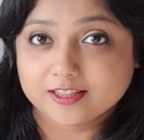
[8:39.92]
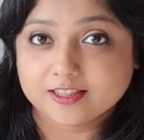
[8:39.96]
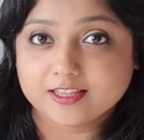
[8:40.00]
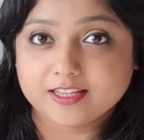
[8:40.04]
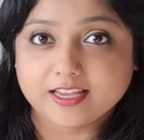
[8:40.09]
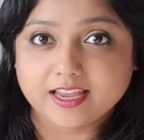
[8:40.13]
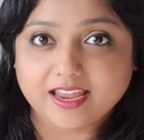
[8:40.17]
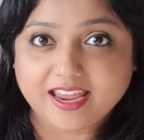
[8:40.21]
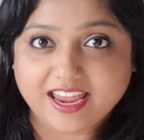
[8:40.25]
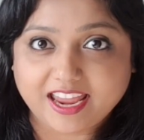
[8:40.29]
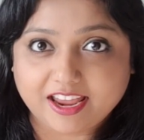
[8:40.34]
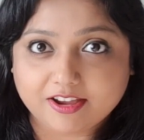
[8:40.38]

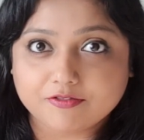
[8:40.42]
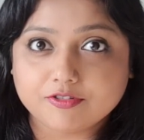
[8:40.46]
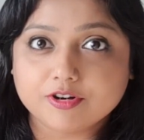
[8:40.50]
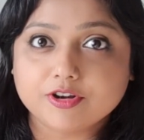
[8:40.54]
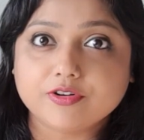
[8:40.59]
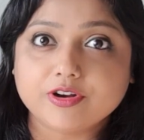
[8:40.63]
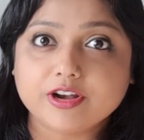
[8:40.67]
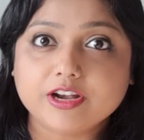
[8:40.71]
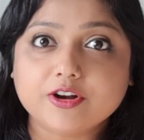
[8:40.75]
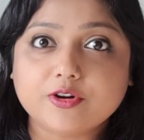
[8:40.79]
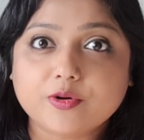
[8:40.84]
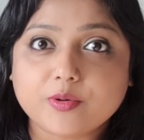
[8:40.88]
the
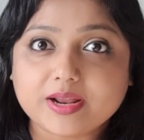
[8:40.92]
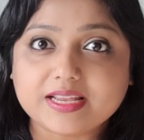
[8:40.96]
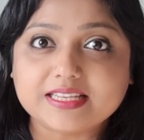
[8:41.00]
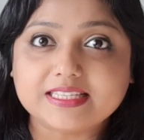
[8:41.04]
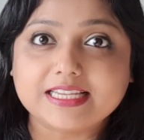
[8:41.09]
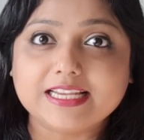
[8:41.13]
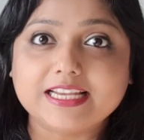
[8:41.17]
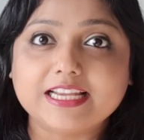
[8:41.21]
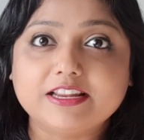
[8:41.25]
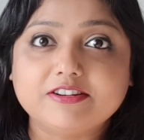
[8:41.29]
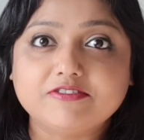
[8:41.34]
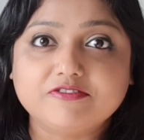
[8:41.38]

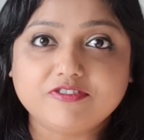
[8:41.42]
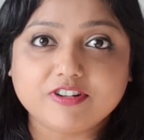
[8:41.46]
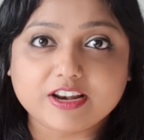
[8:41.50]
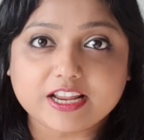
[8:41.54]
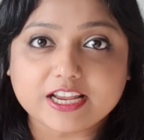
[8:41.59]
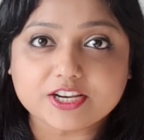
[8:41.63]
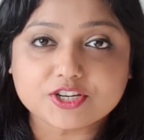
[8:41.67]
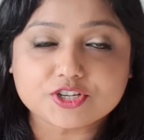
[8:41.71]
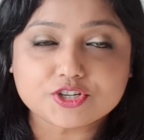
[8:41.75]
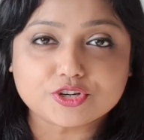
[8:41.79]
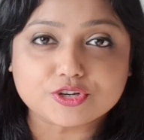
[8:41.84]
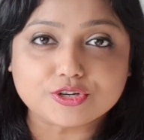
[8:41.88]
ever-increasing
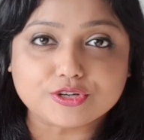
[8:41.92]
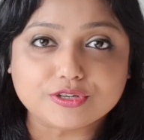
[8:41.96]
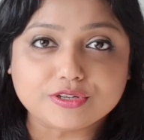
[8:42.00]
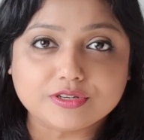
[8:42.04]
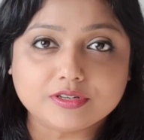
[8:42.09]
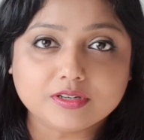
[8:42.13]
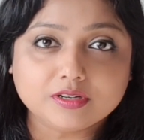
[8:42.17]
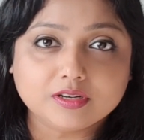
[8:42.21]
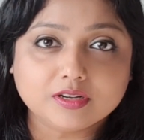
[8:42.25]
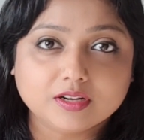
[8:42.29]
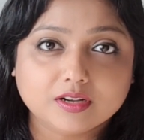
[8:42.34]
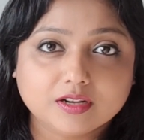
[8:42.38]

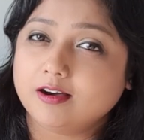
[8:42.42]
inflation,